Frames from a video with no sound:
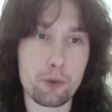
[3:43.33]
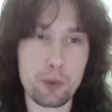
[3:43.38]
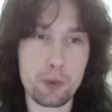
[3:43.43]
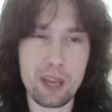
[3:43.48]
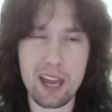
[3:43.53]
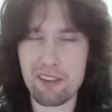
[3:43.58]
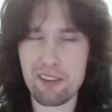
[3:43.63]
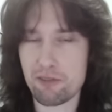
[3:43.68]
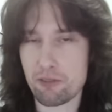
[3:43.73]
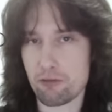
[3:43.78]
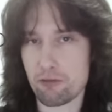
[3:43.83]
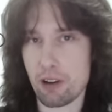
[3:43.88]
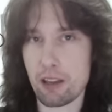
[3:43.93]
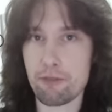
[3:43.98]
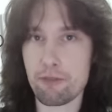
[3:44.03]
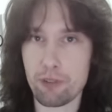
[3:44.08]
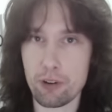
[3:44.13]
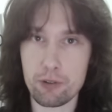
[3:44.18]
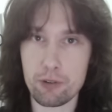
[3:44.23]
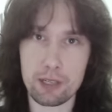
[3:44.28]
We have great
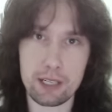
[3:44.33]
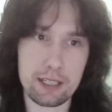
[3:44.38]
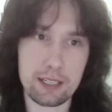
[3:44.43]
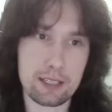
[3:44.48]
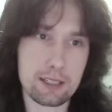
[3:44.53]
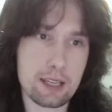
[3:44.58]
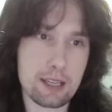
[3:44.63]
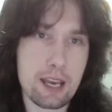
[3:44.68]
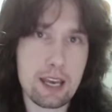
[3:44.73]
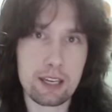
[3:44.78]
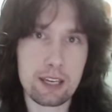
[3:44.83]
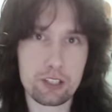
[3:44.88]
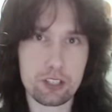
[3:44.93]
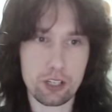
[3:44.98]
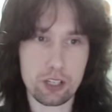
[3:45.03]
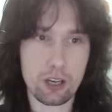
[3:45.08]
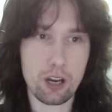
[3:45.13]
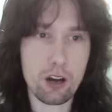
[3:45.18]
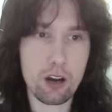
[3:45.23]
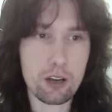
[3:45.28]
vocalists in
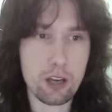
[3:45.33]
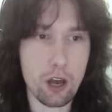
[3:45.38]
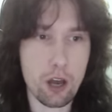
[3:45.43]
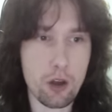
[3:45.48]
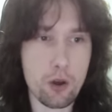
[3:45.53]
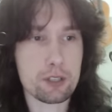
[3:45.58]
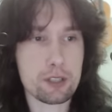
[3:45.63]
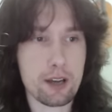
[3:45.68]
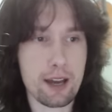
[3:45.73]
Chicago.